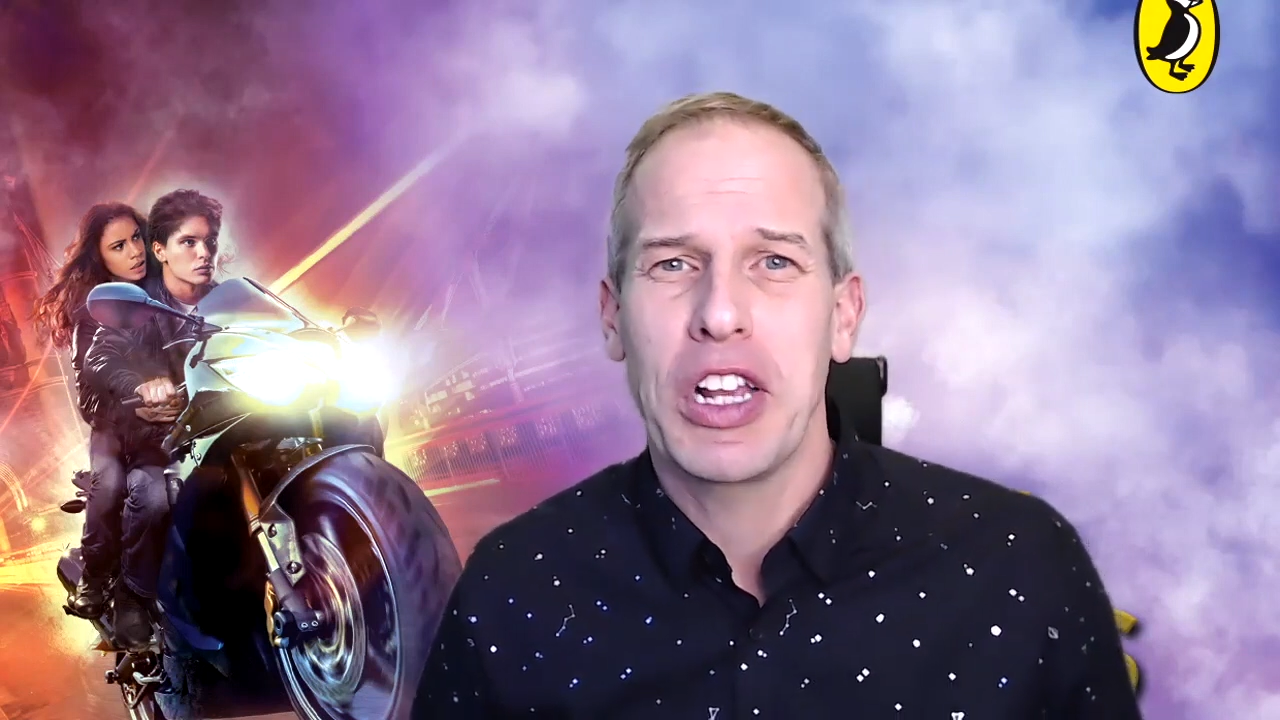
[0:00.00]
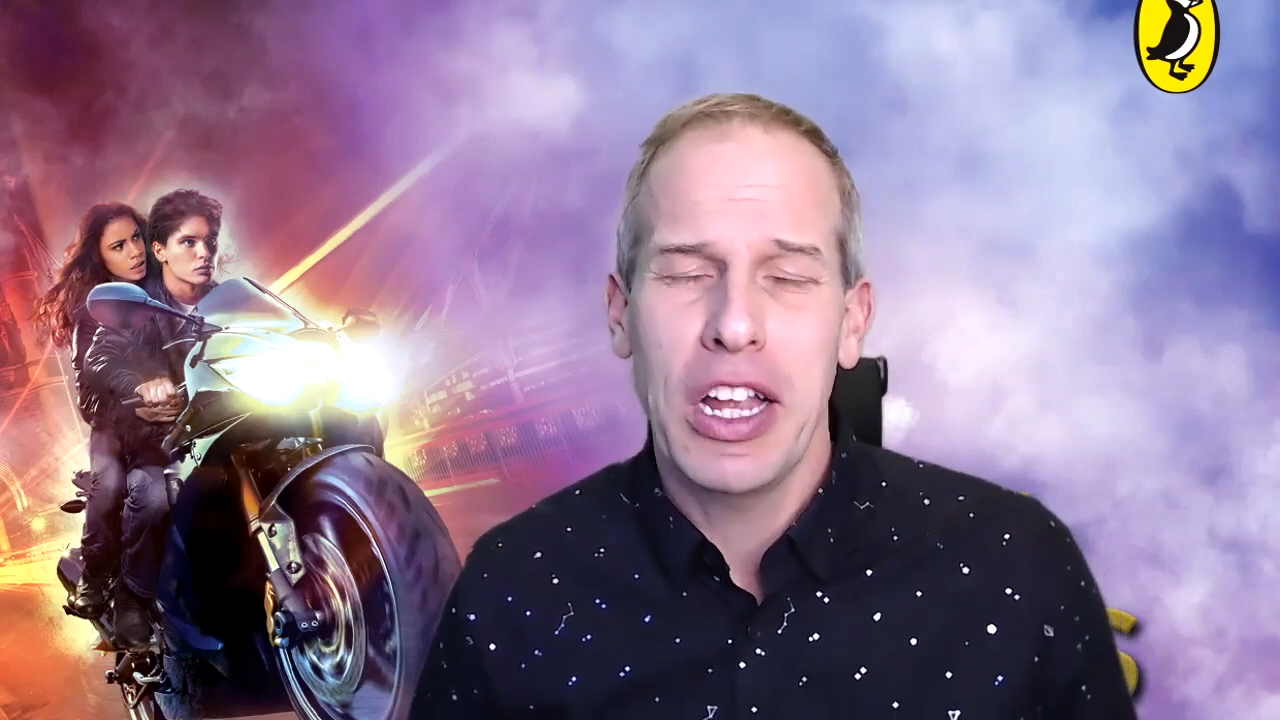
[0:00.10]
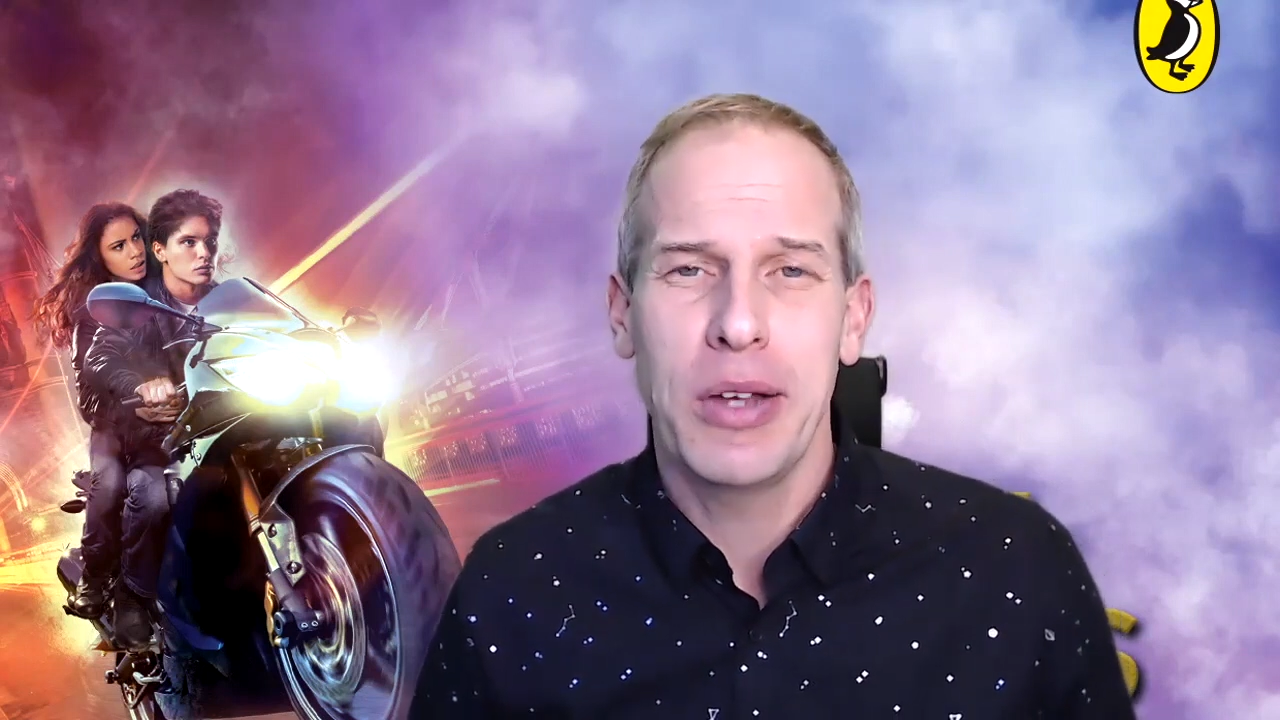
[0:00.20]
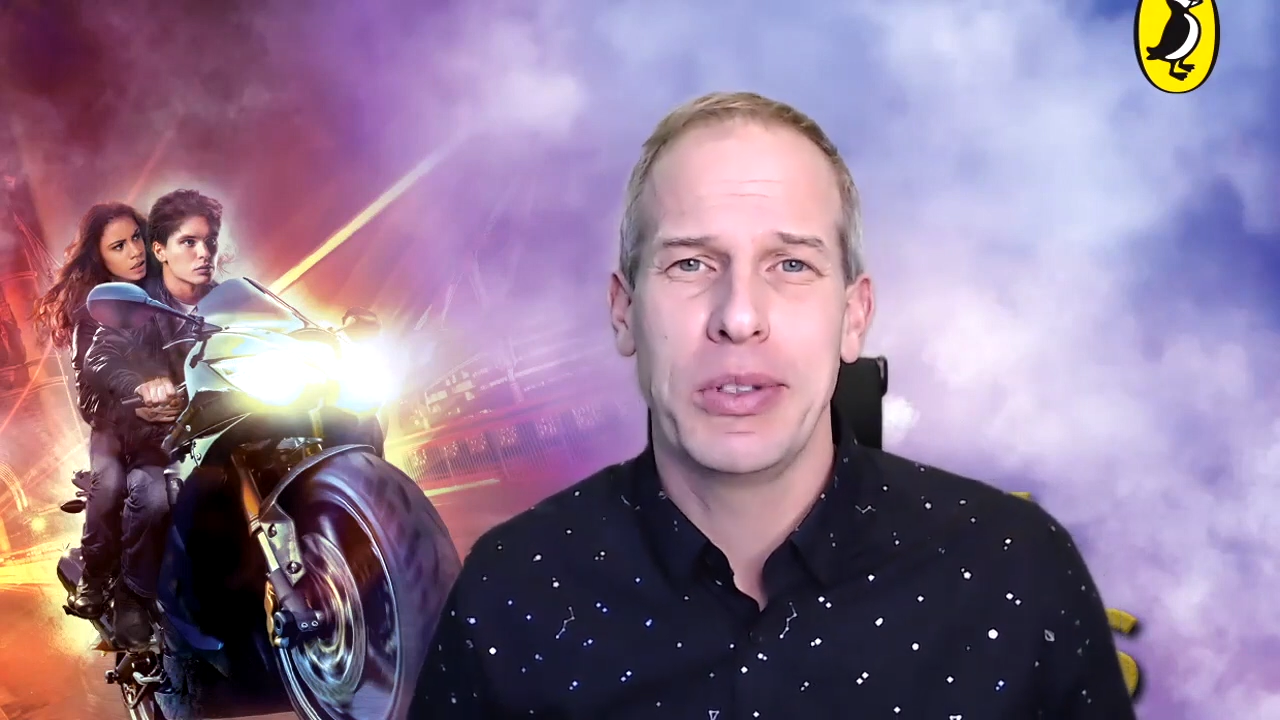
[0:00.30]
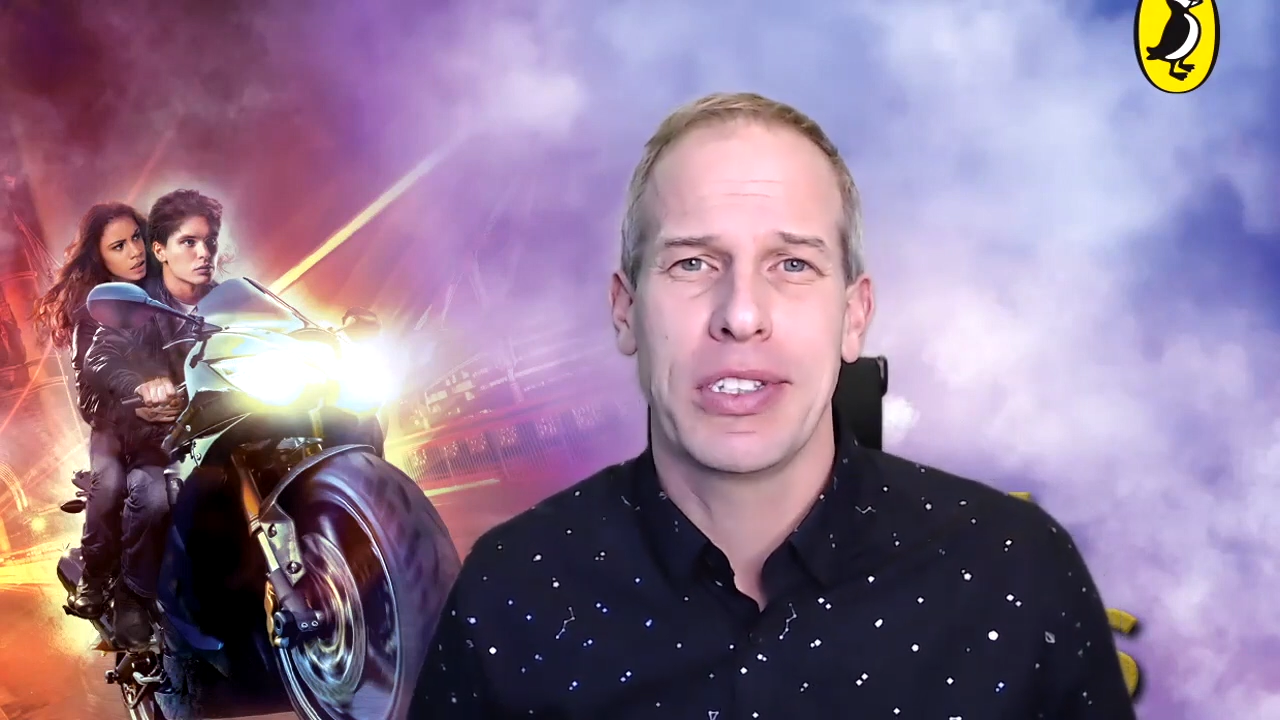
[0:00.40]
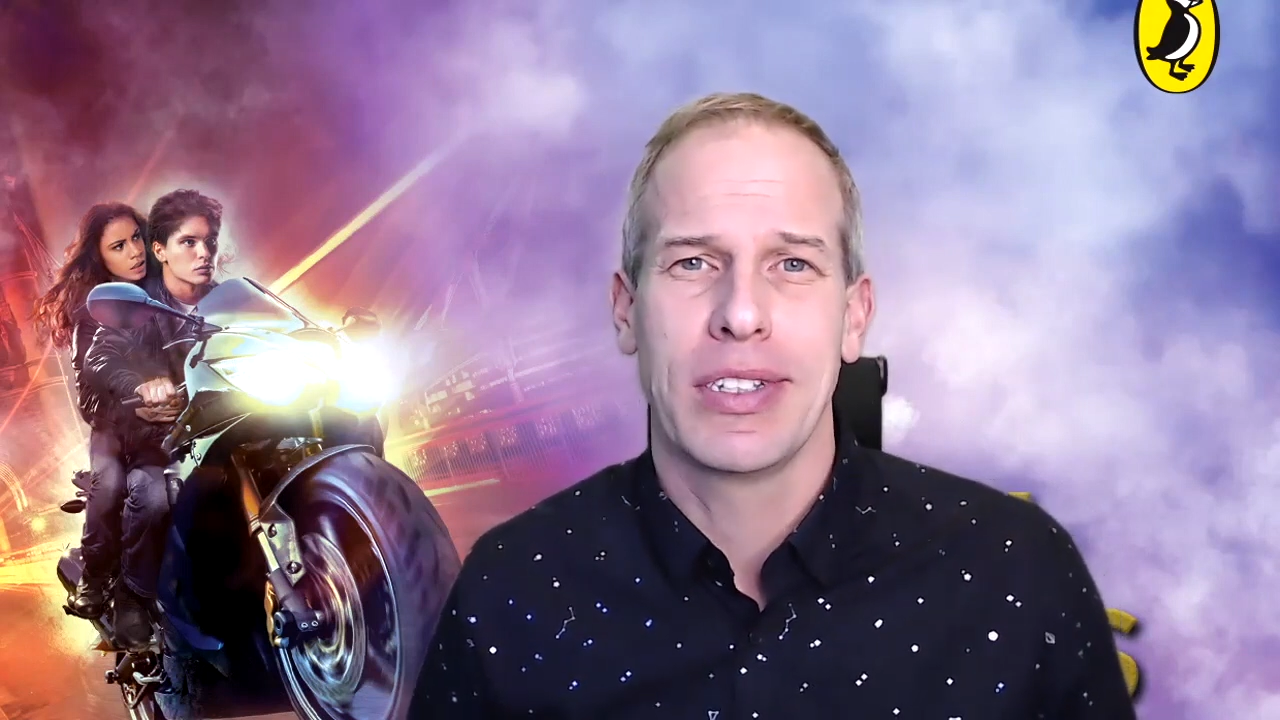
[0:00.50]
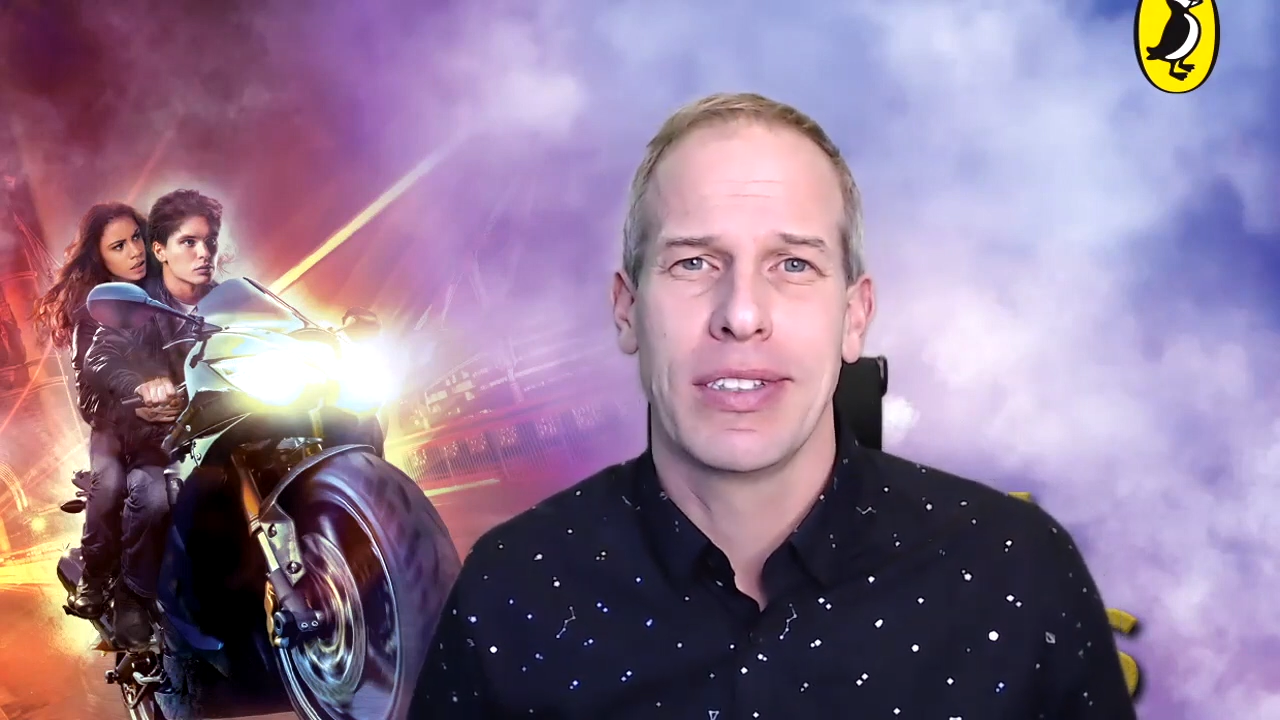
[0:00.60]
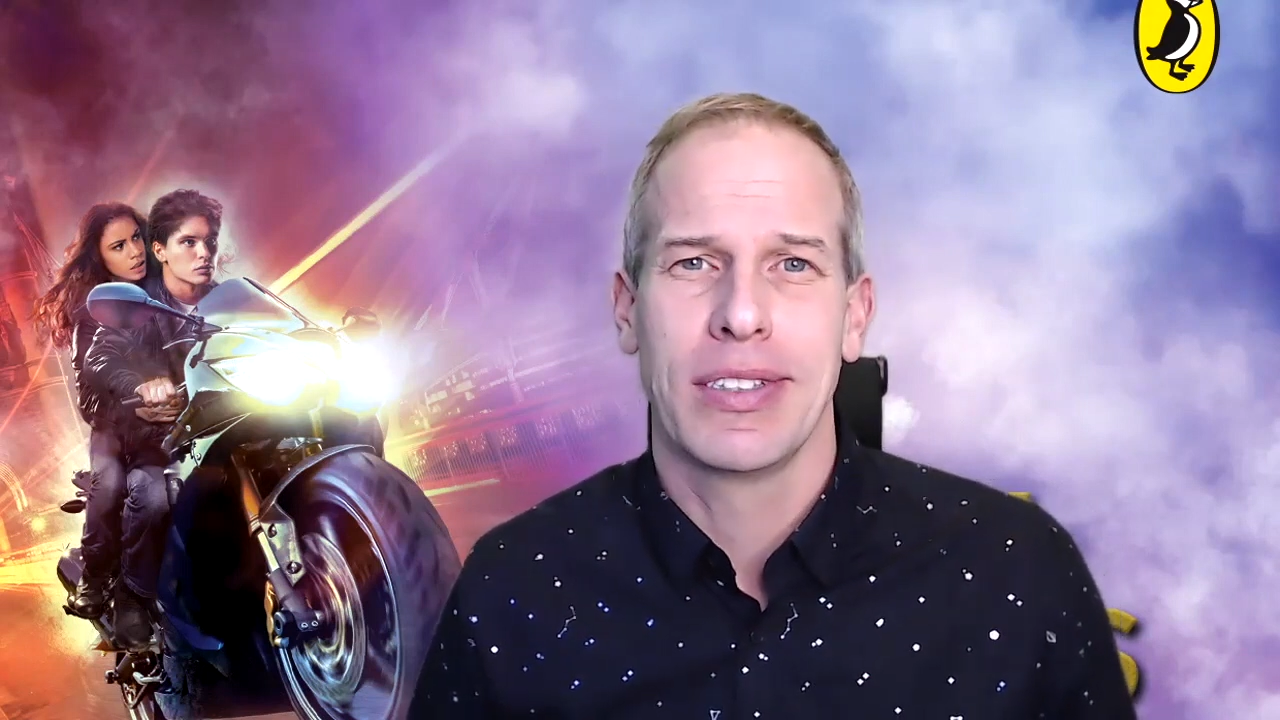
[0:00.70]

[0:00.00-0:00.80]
are closed,